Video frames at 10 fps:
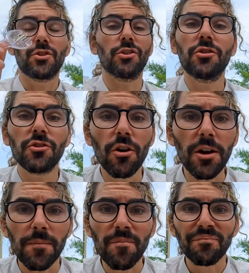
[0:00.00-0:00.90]
Just as
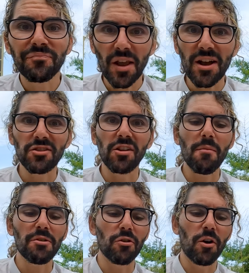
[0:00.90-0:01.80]
good as the
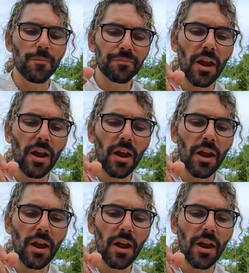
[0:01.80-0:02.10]
lemon roll.